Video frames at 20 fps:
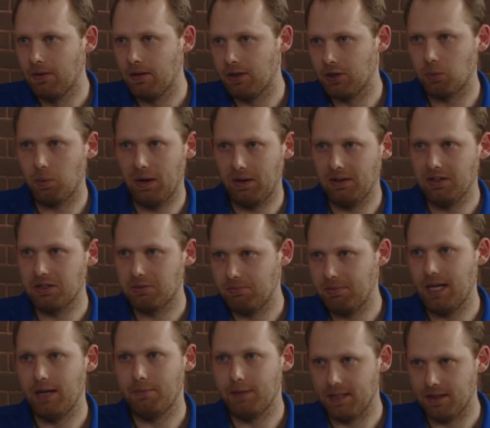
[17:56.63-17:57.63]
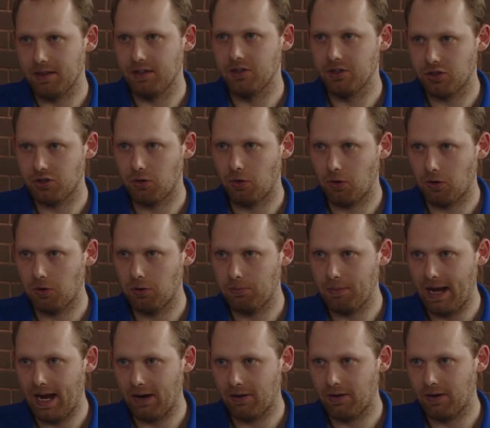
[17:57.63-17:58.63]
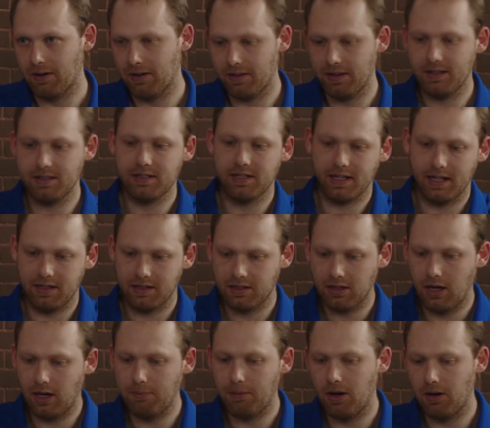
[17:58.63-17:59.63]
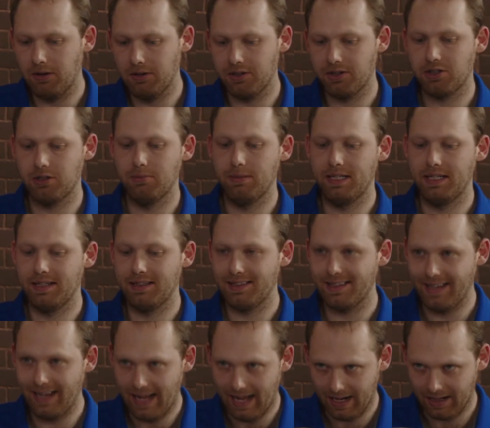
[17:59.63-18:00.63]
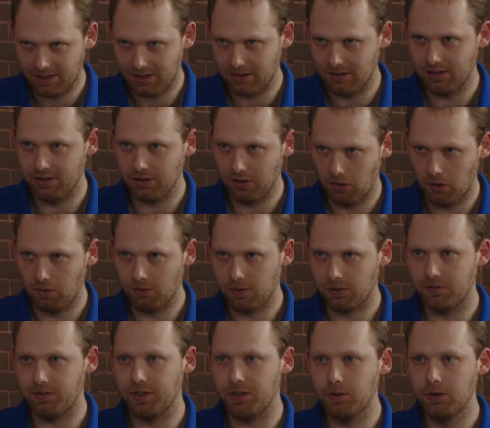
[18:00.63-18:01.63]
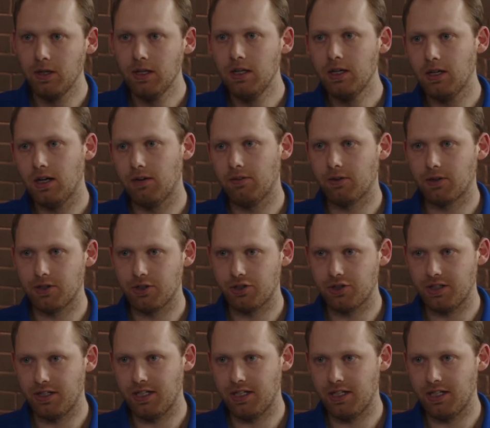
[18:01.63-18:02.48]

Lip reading: as well as maybe the historical background of this. Again, Tom Holland's Dominion's an excellent overview of Christian